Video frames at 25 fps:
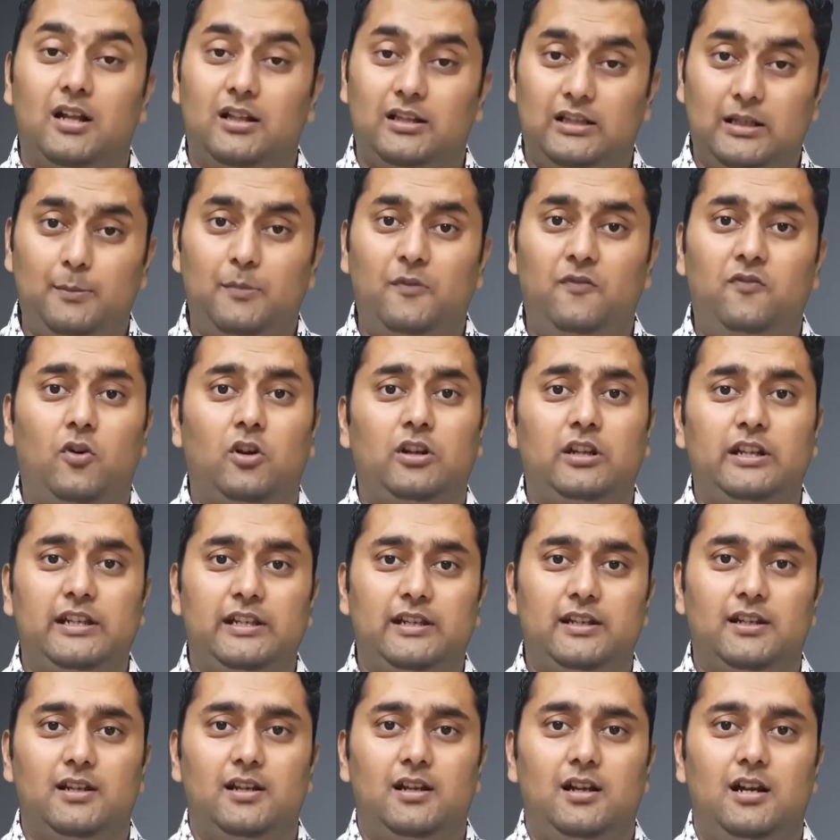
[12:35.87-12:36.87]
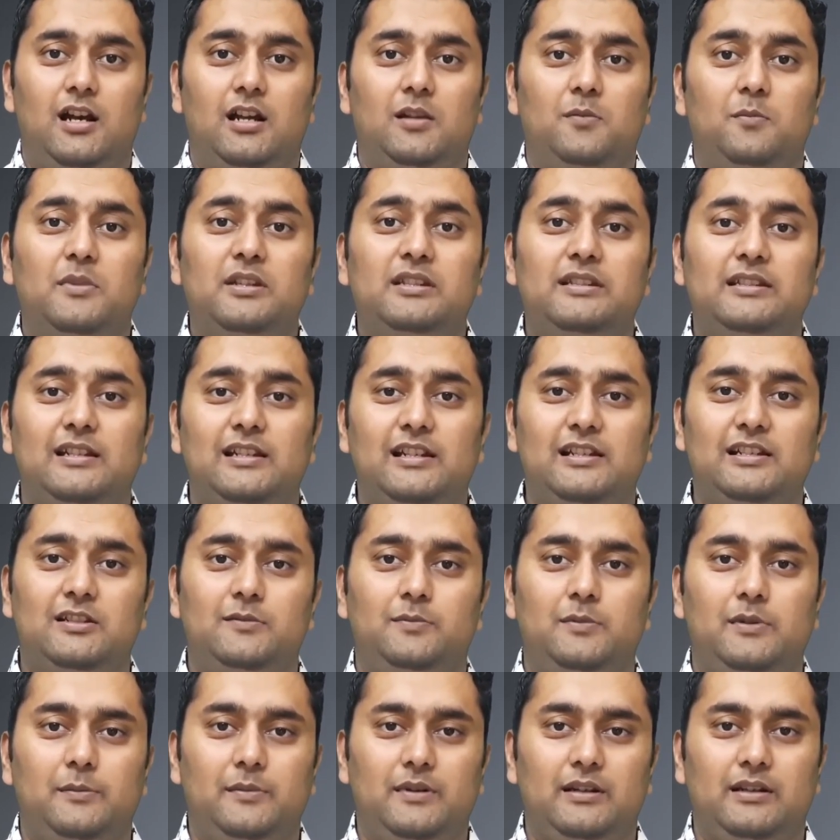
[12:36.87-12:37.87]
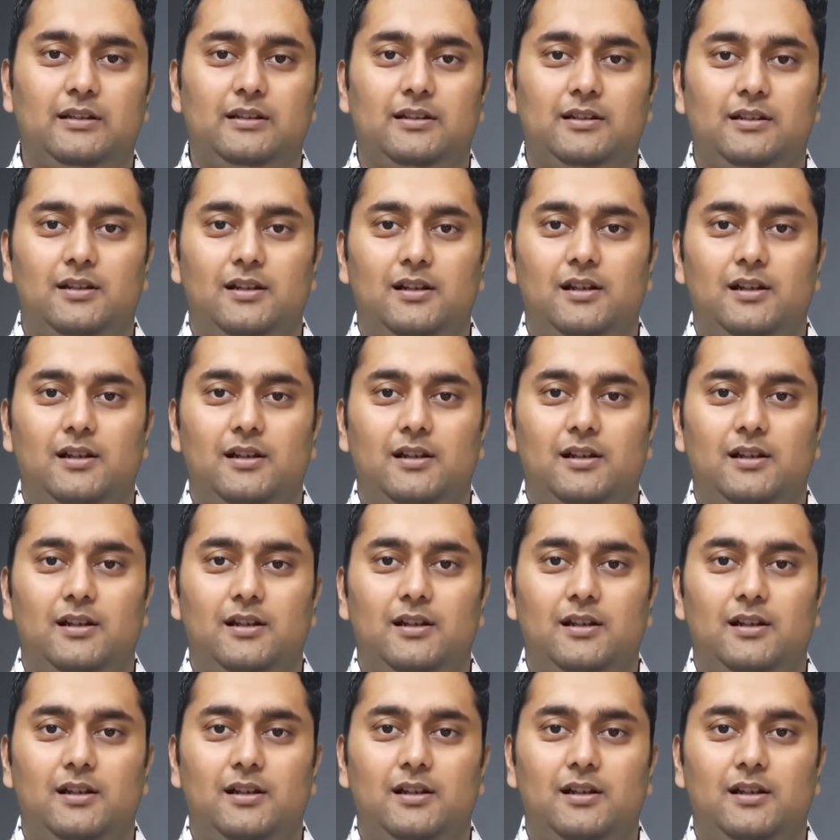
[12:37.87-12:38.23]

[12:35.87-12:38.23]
Number 40 are miscellaneous payment,